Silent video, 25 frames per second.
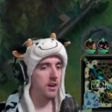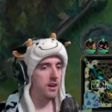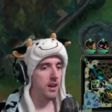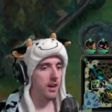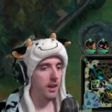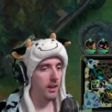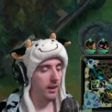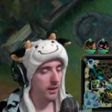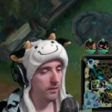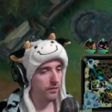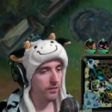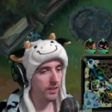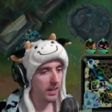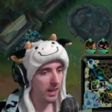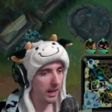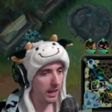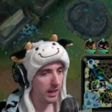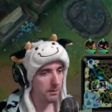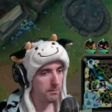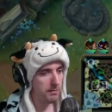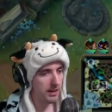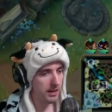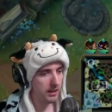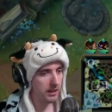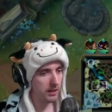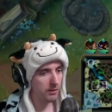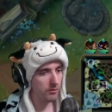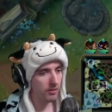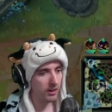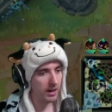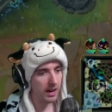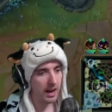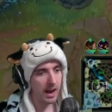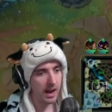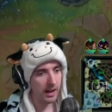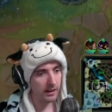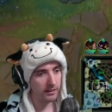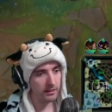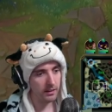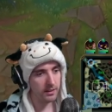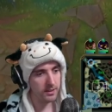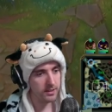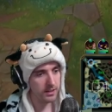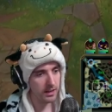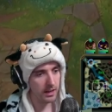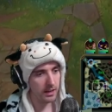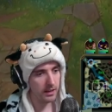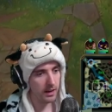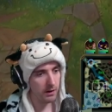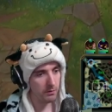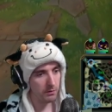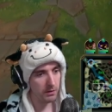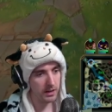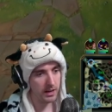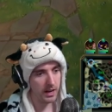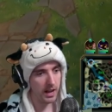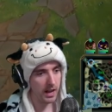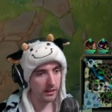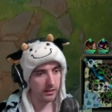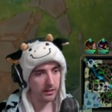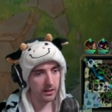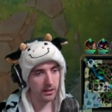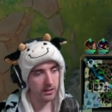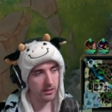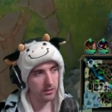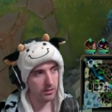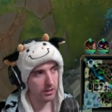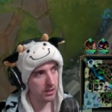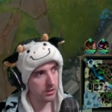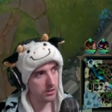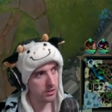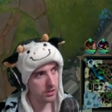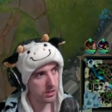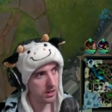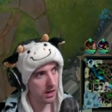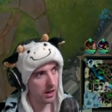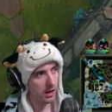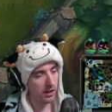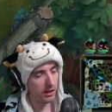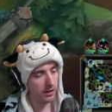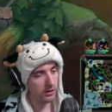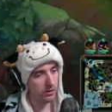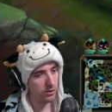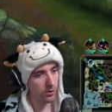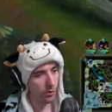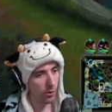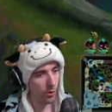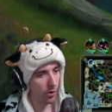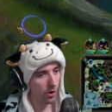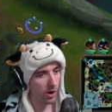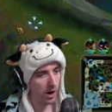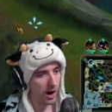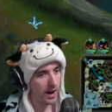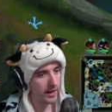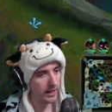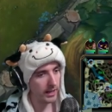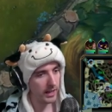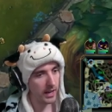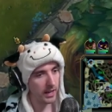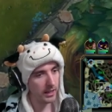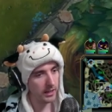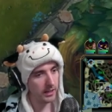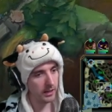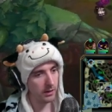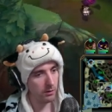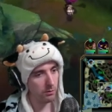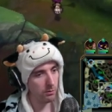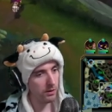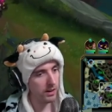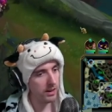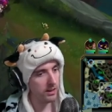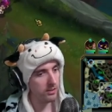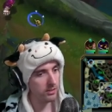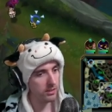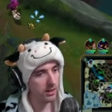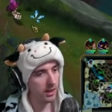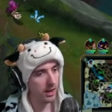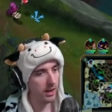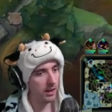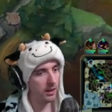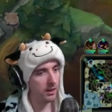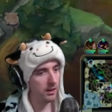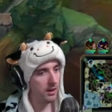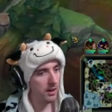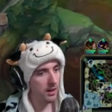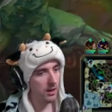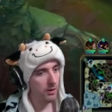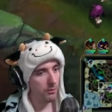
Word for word: And if the enemy can react, let's say that Renekton isn't stunned or I can't get a reset,